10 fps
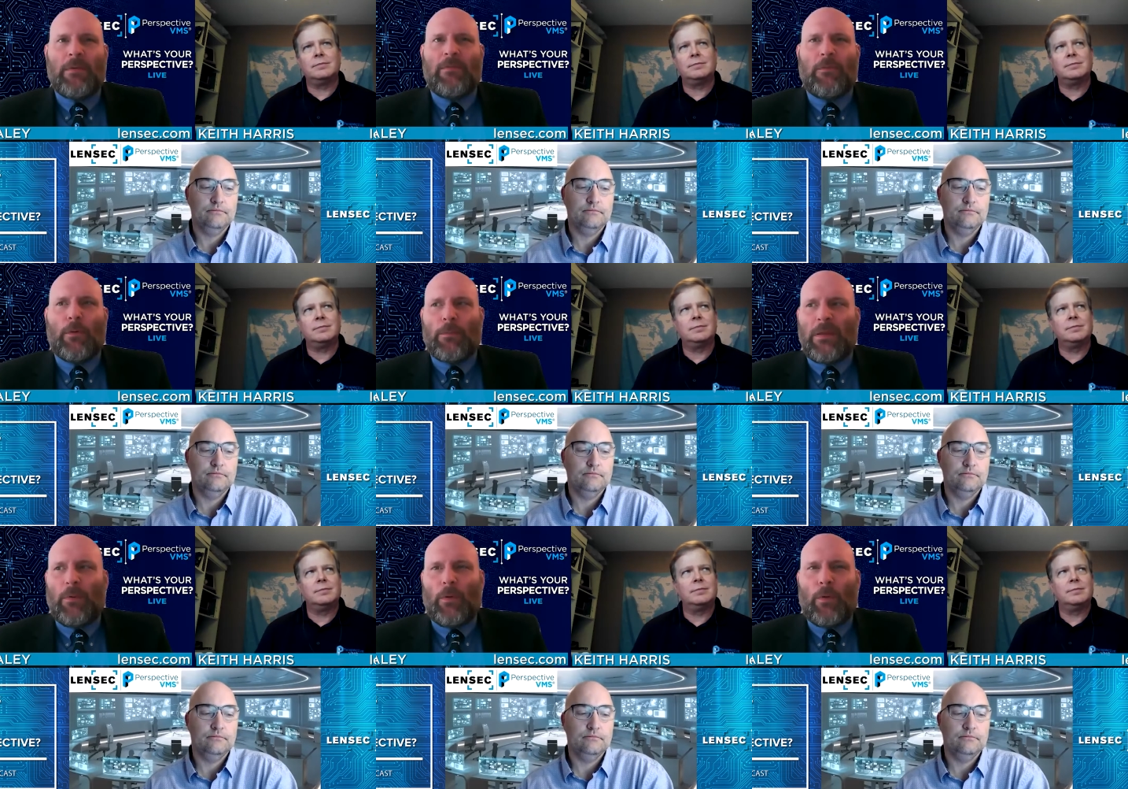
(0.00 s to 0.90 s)

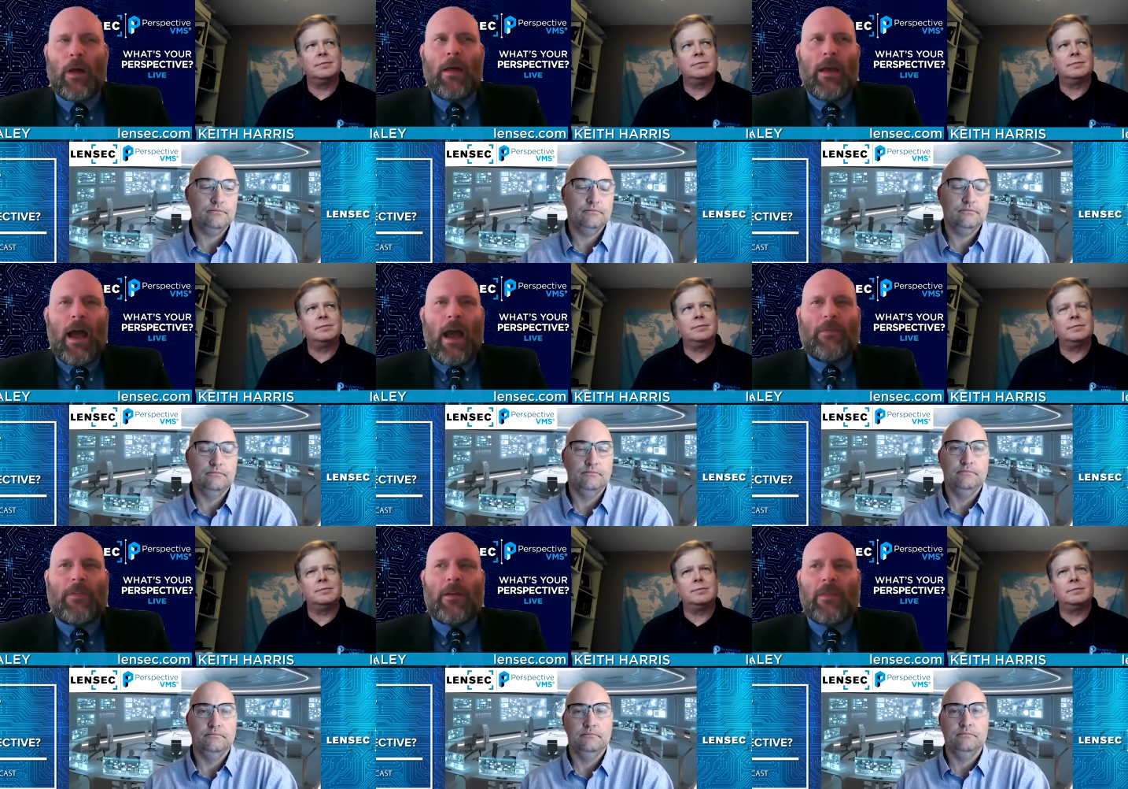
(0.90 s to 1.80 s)
Speaker 1: people out there
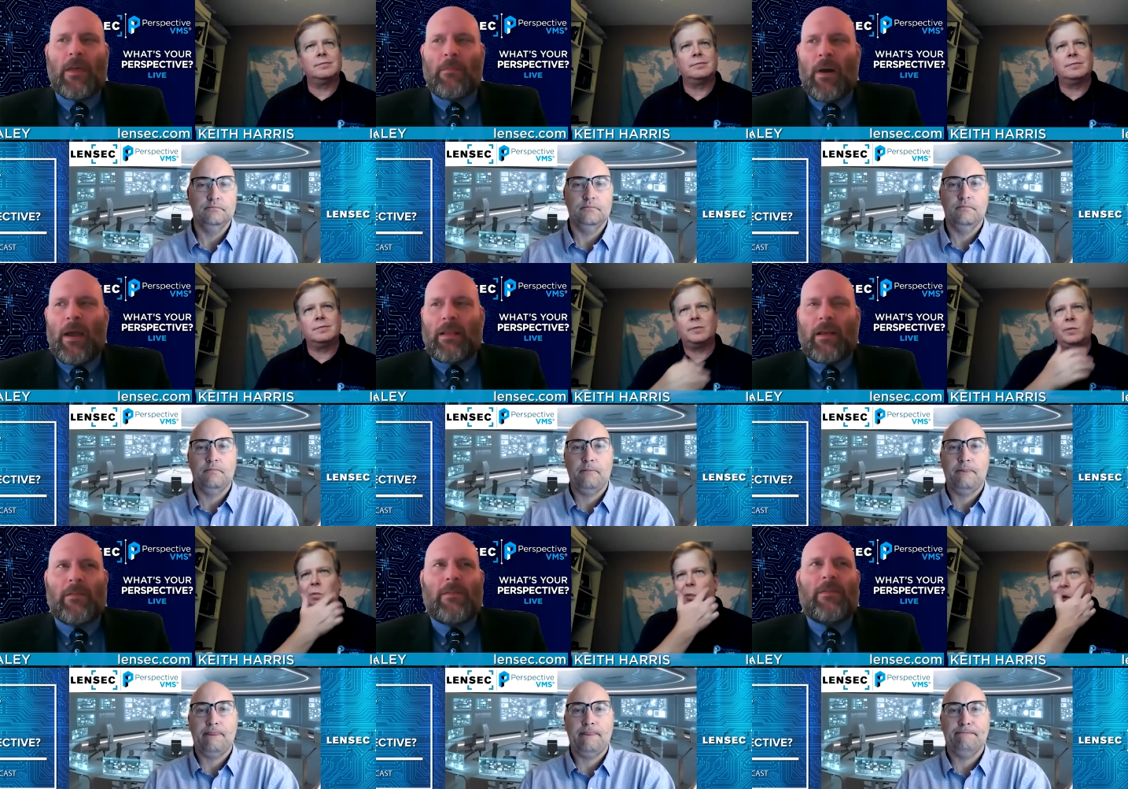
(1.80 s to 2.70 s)
that might
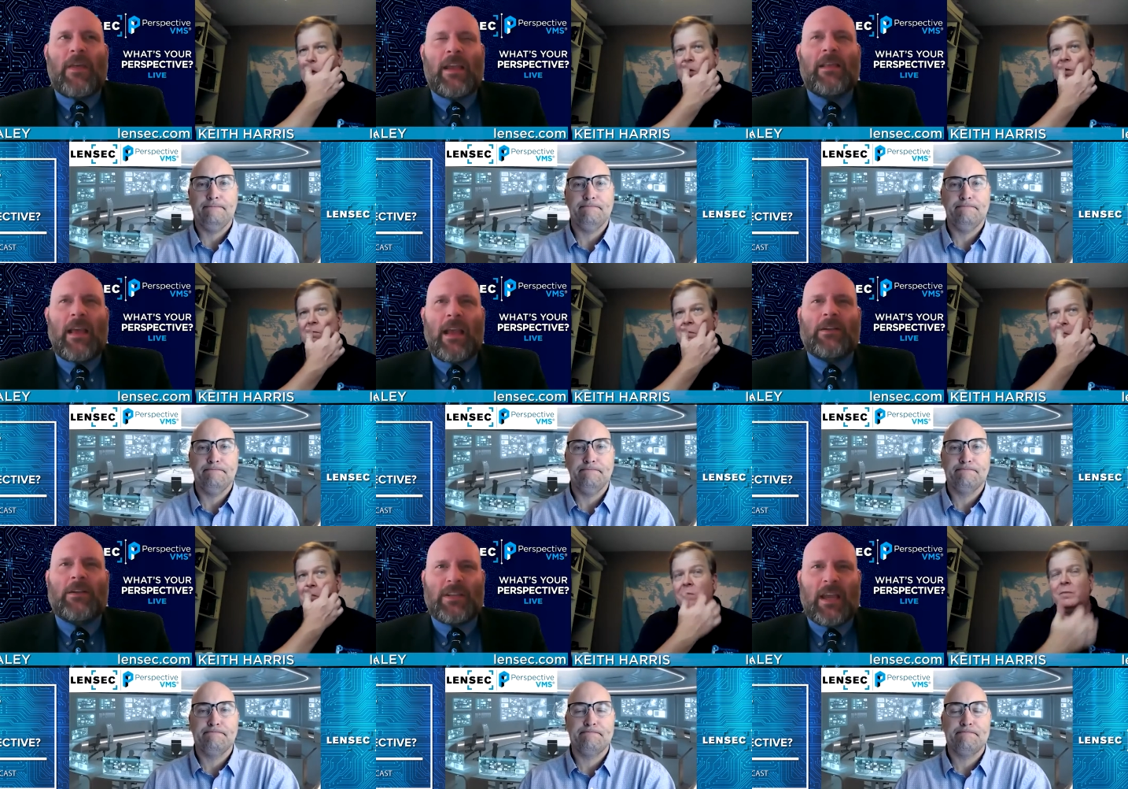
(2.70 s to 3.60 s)
think they
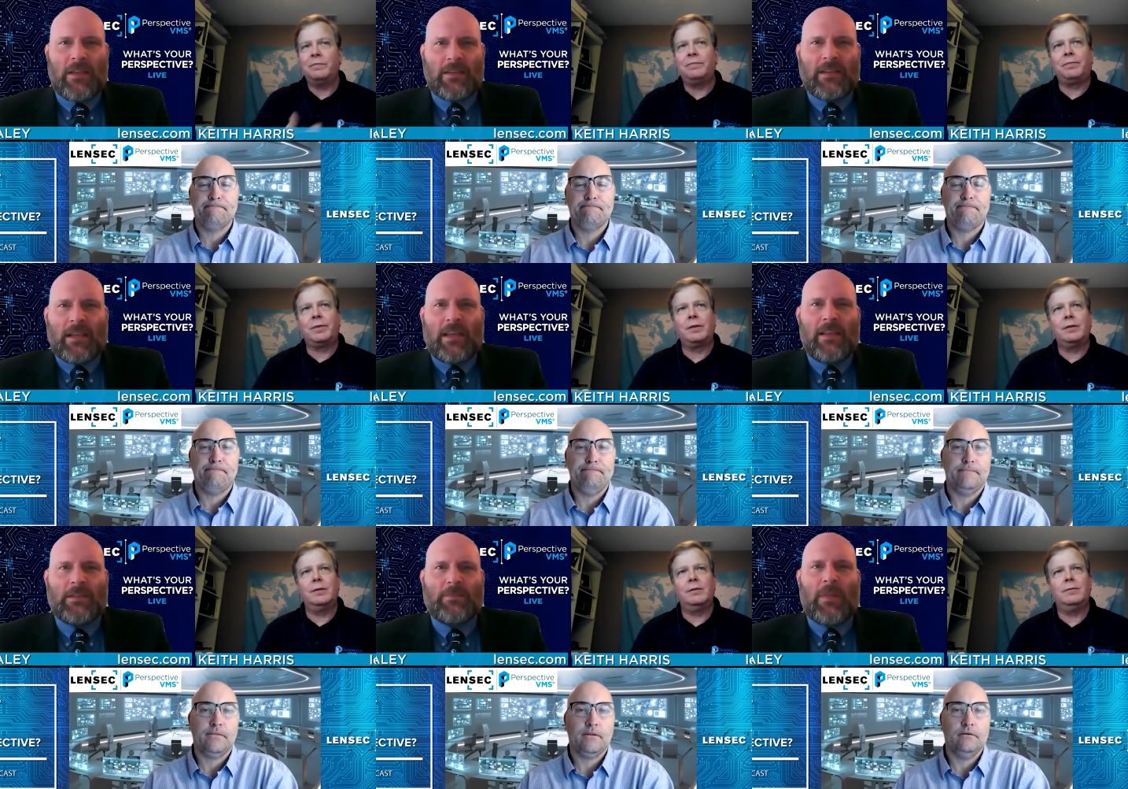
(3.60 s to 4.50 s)
understand this, Keith,
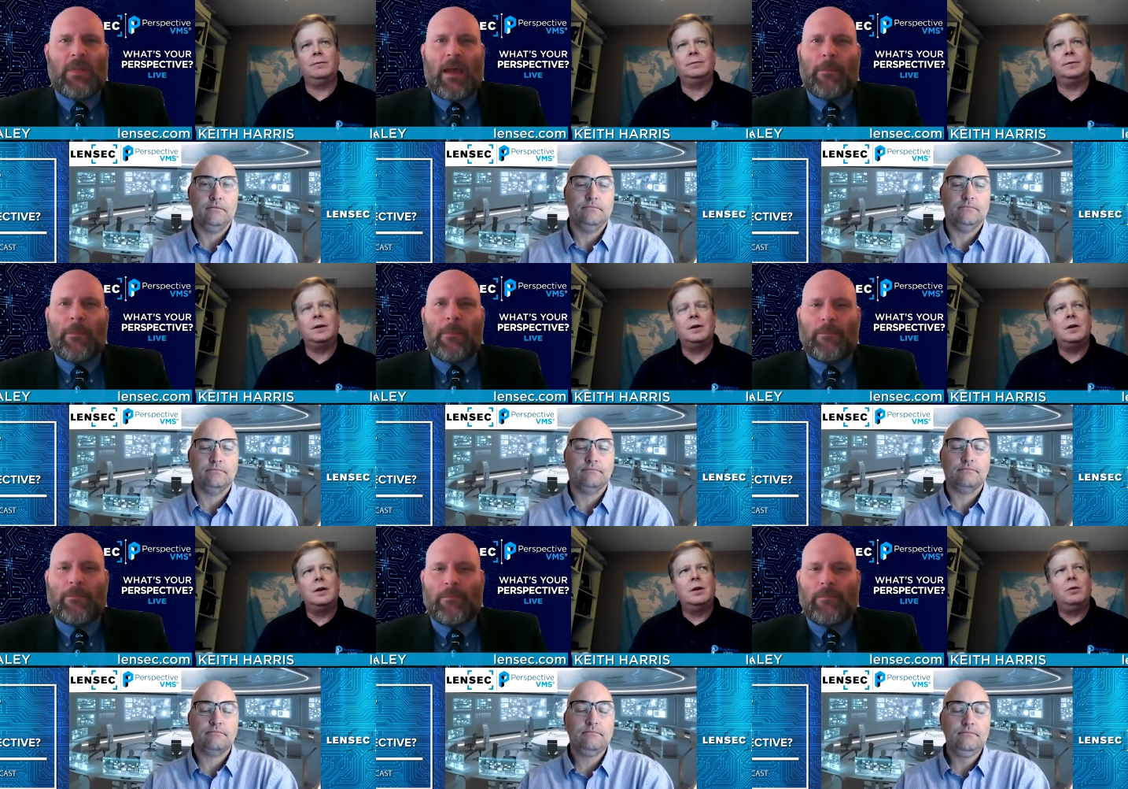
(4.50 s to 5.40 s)
Speaker 2: explain that.
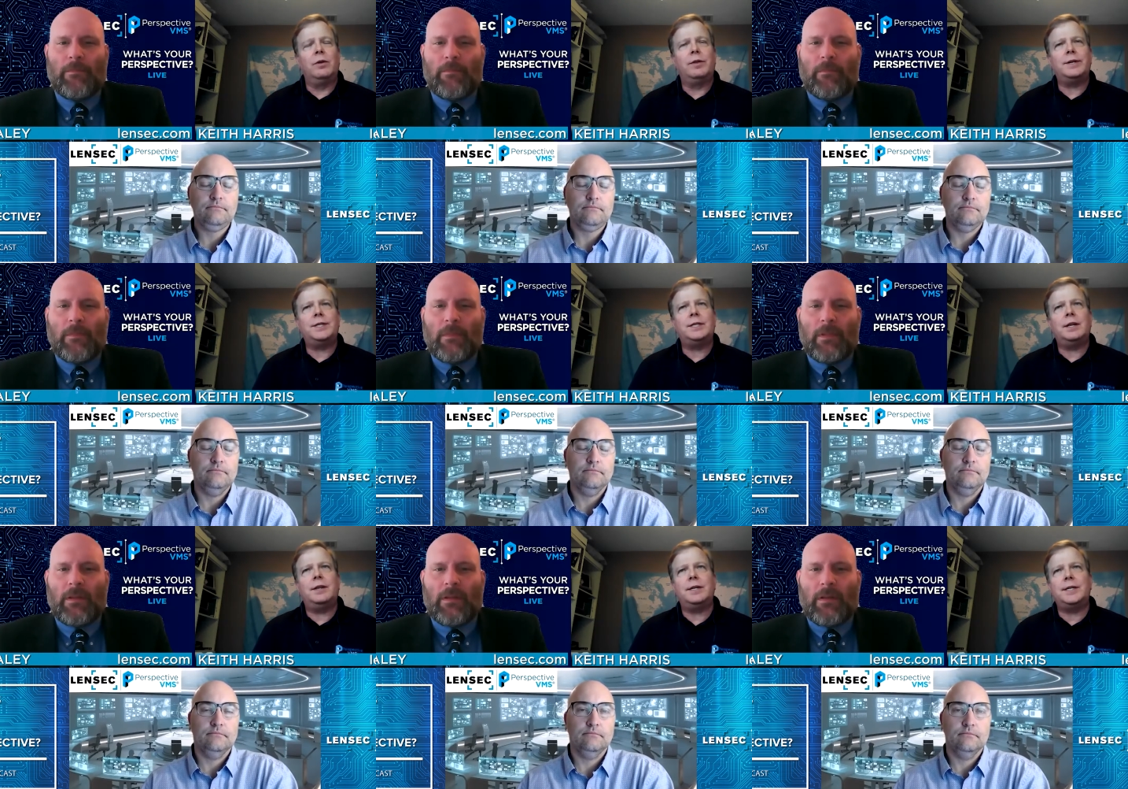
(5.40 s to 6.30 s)
Well, this
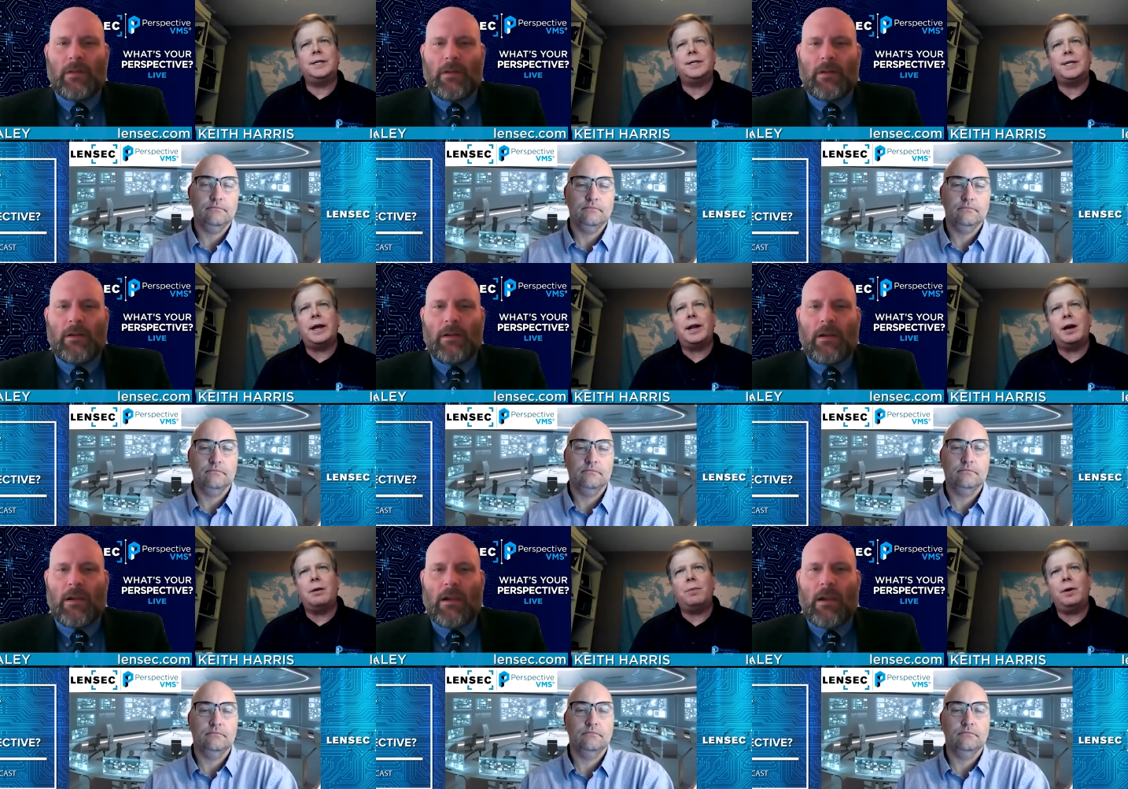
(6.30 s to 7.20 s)
is set
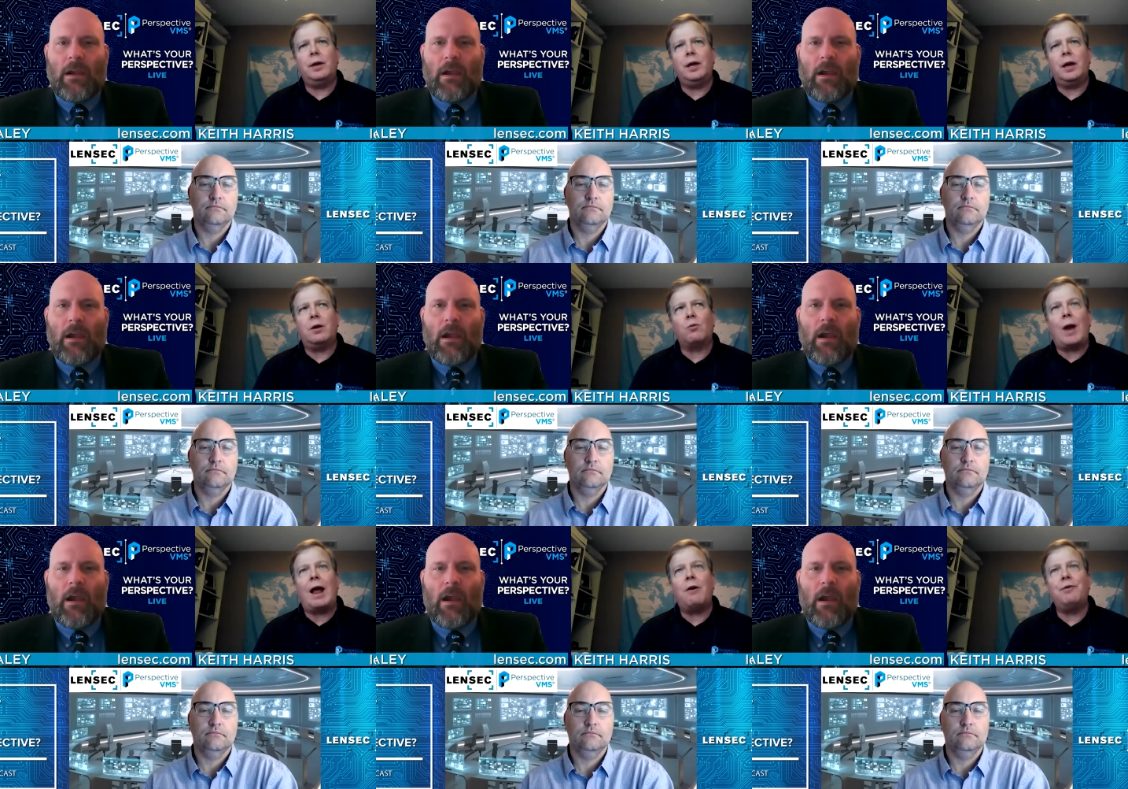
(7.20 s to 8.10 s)
up
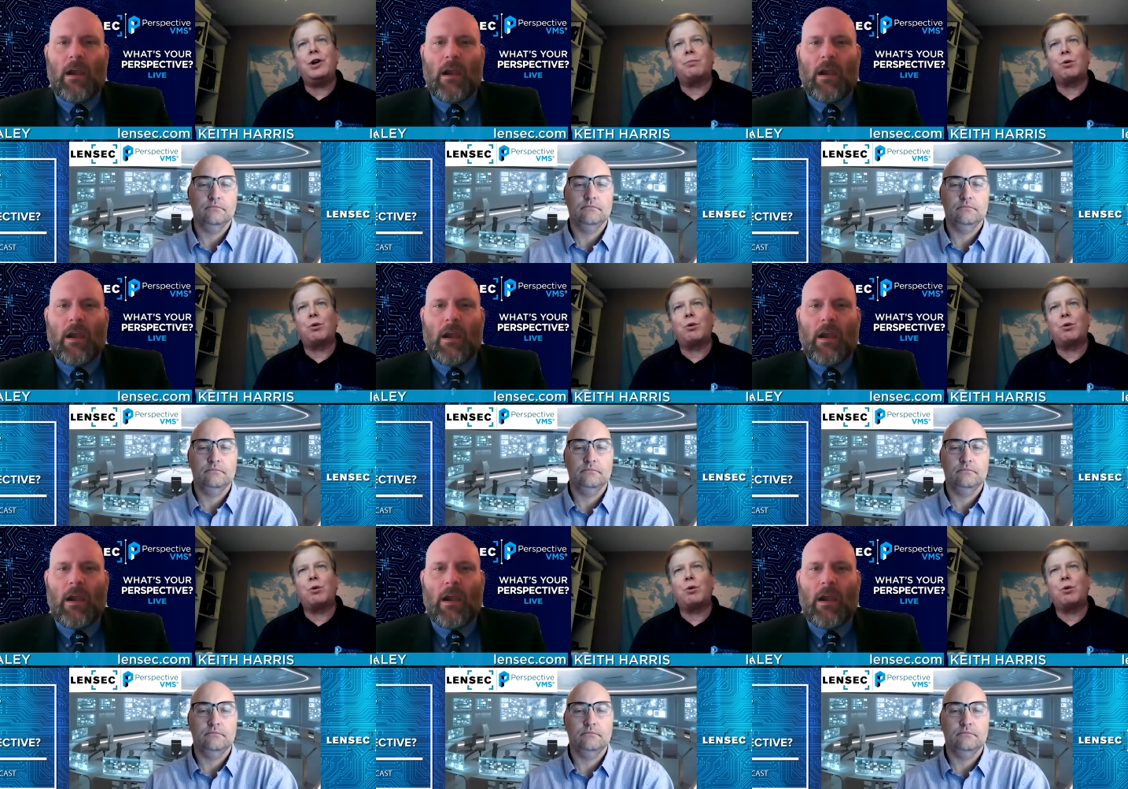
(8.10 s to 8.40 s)
around a